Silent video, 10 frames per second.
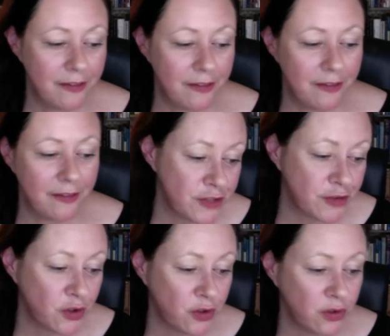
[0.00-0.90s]
well,
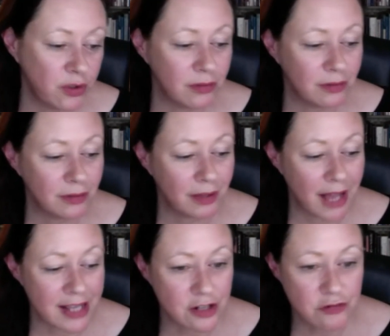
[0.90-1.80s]
first of all,
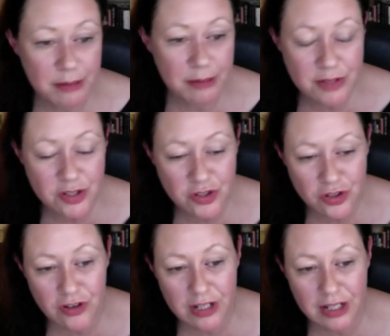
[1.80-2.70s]
as a Grimm
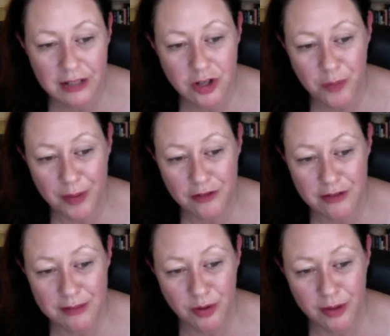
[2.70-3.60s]
story told by the
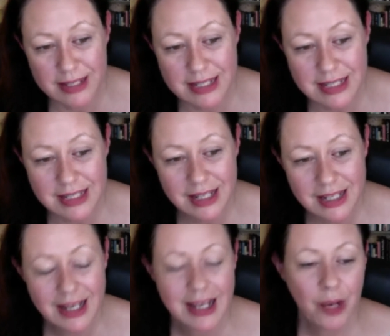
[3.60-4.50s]
Grimm brothers.
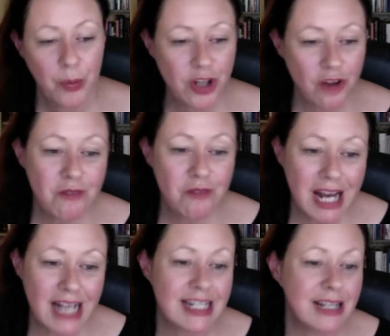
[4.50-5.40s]
We don't
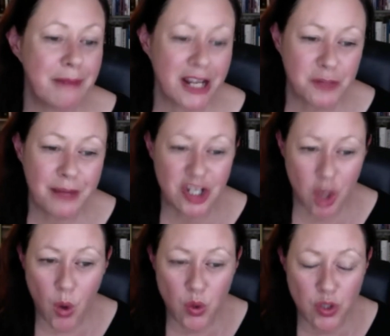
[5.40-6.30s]
realise it's a much, much
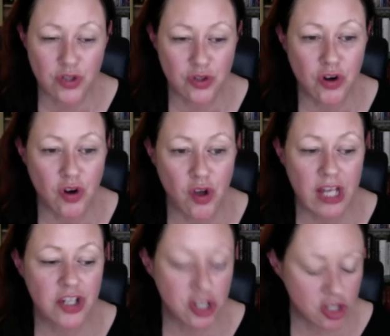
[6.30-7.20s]
older story.
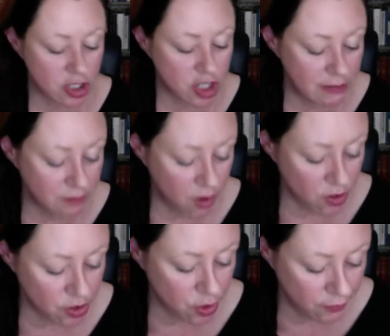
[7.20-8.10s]
She wrote
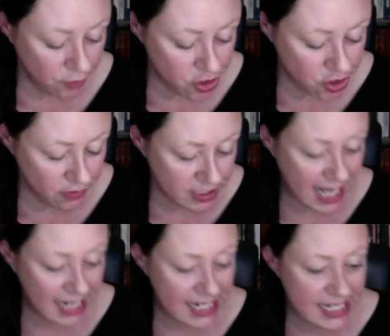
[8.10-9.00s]
her version of the tale
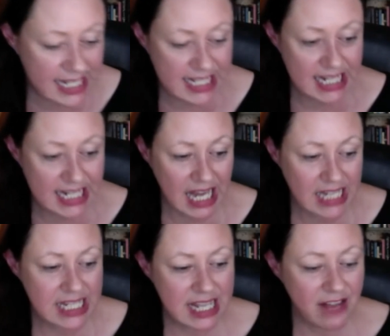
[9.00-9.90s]
in
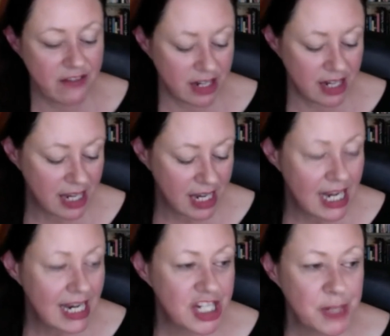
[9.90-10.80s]
1697.
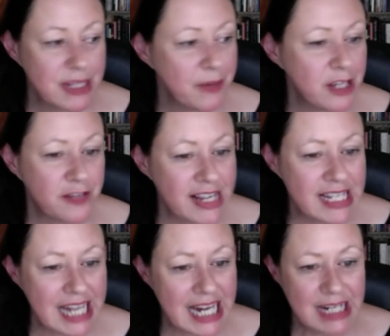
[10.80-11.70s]
Now, she was the most
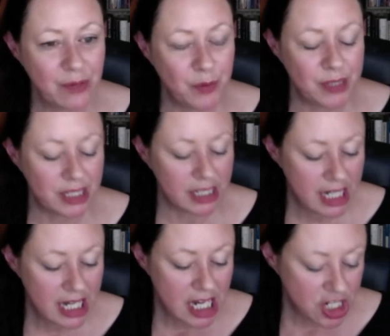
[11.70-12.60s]
fascinating woman.
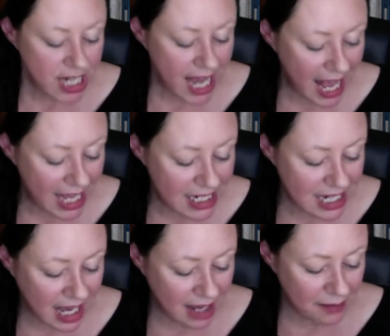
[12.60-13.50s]
She had
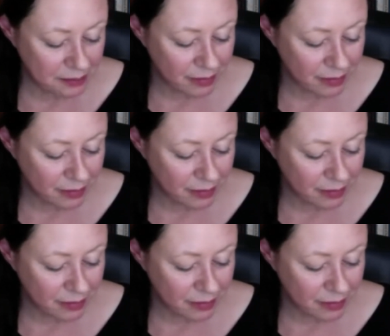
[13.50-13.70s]
an